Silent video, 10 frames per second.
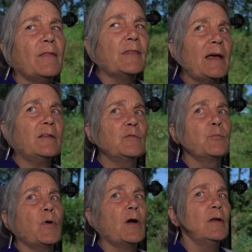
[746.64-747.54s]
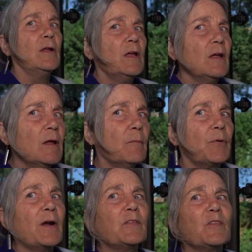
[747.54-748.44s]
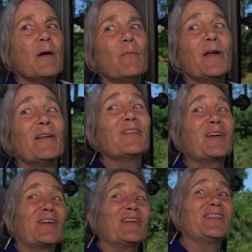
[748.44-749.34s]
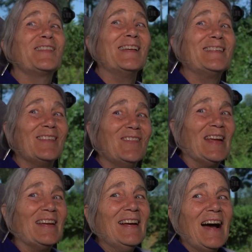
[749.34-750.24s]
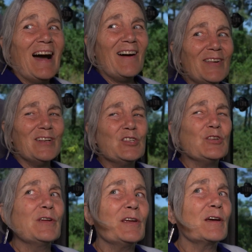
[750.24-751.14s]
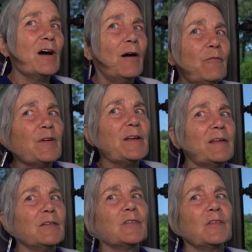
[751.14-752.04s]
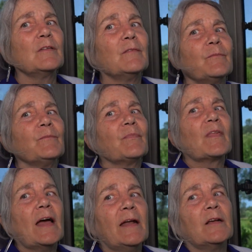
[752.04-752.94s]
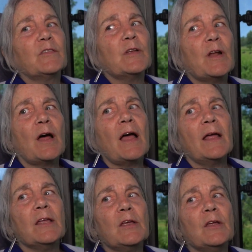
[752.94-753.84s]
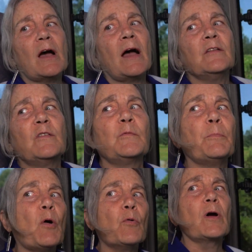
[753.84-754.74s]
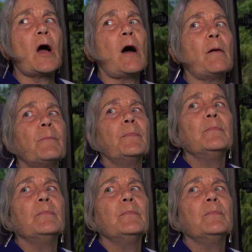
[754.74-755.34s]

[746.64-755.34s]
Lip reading: And that's what impressed them. One of the girls said to me, how did you get confidence? And I said, I spoke up.